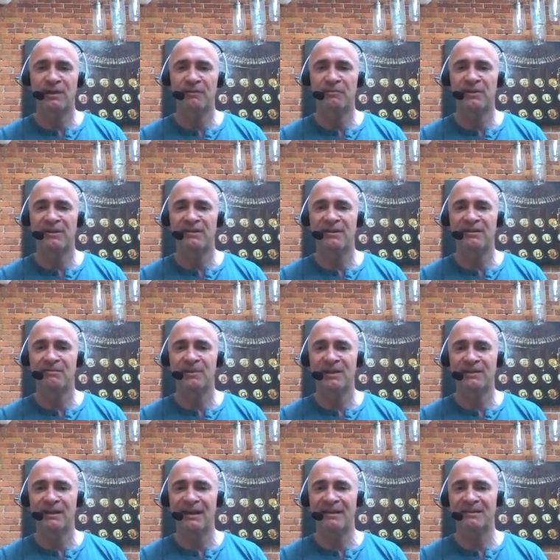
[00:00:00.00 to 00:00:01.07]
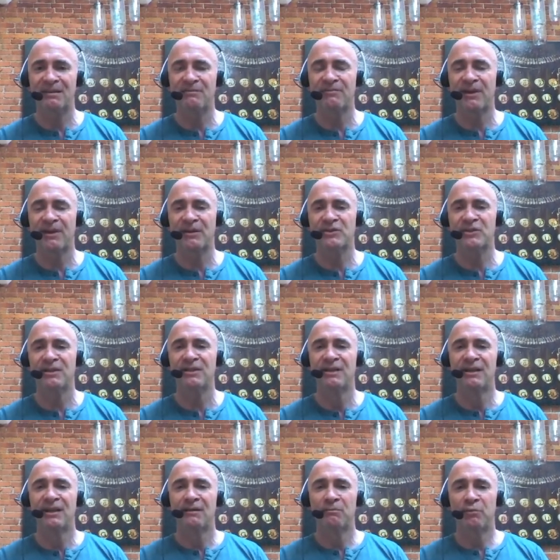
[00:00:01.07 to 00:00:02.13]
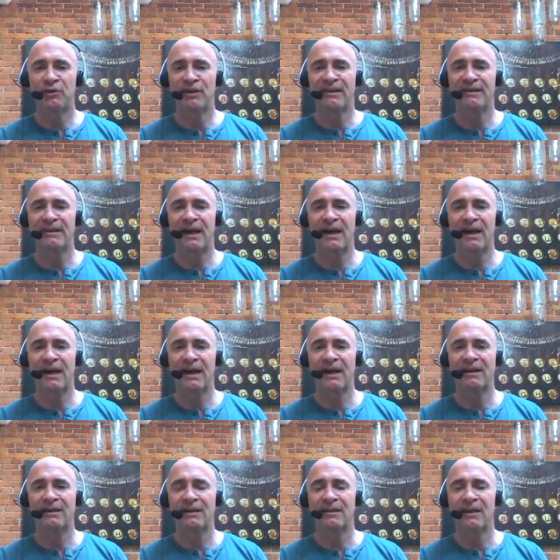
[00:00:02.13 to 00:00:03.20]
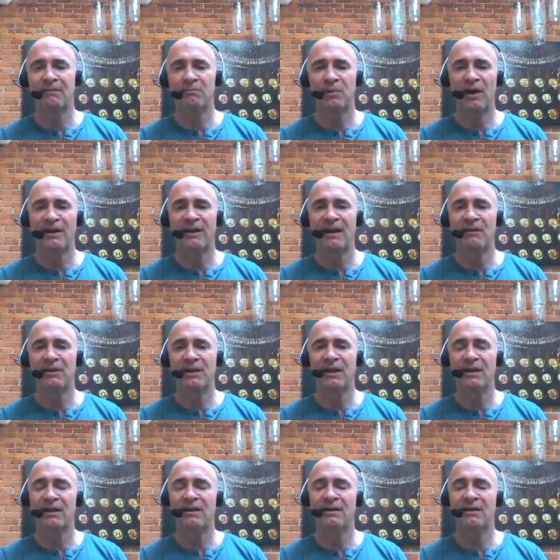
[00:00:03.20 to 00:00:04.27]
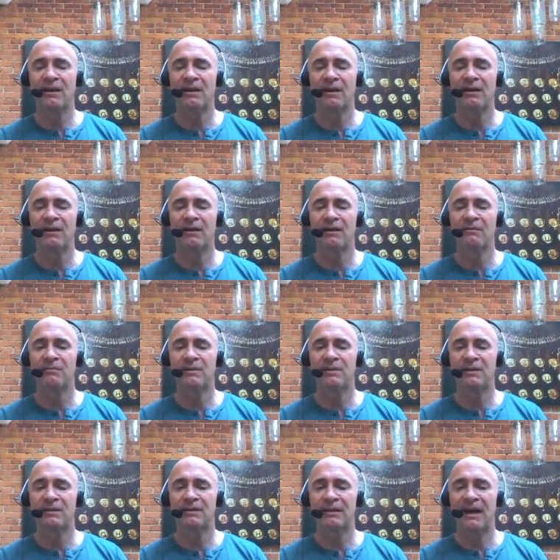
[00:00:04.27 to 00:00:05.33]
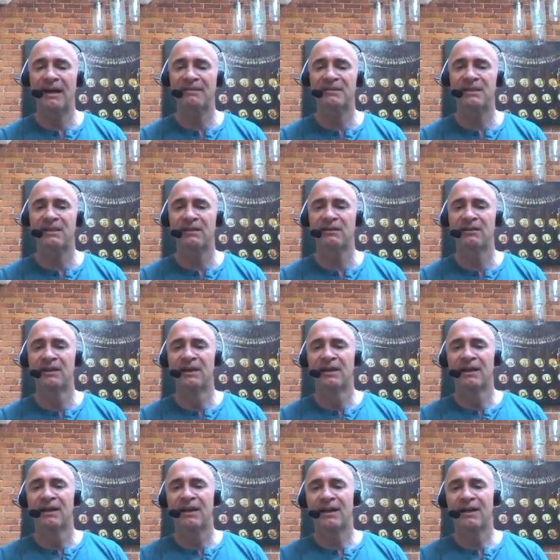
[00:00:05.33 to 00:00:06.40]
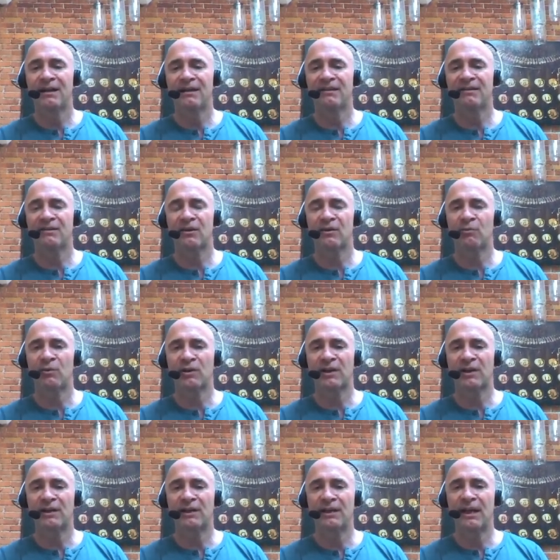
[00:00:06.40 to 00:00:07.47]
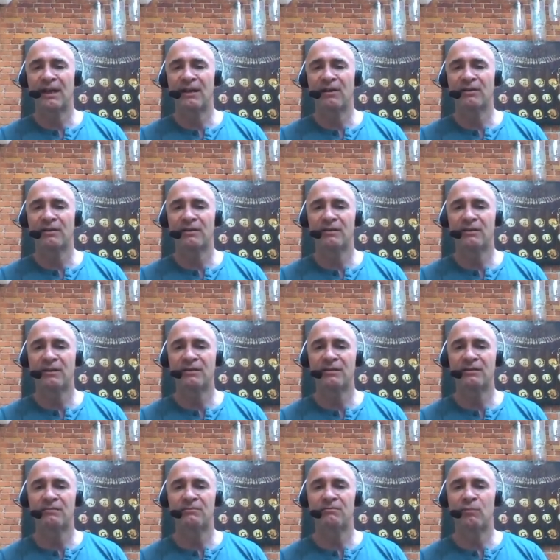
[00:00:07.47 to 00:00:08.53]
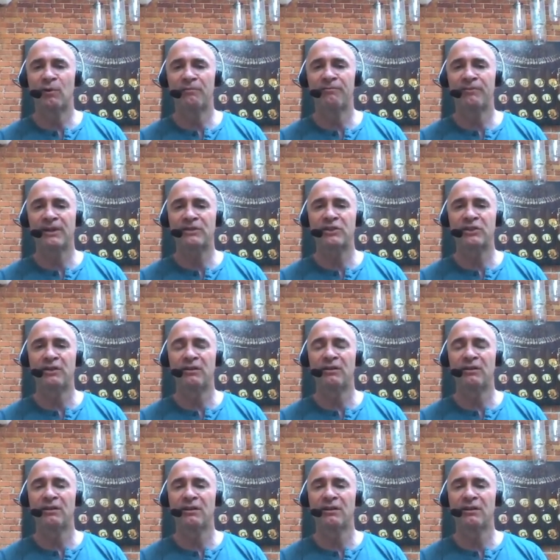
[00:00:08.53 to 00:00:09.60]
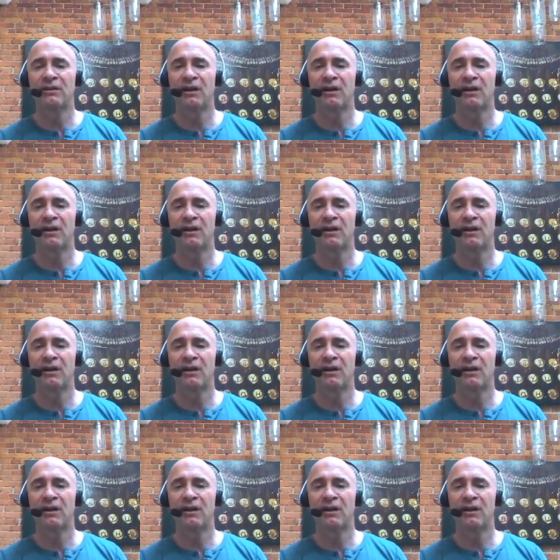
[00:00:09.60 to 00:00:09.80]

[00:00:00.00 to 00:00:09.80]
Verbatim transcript: referenced, Since My Last Confession, put it aside, and then brought it out again last year, and started working again on the more fictional,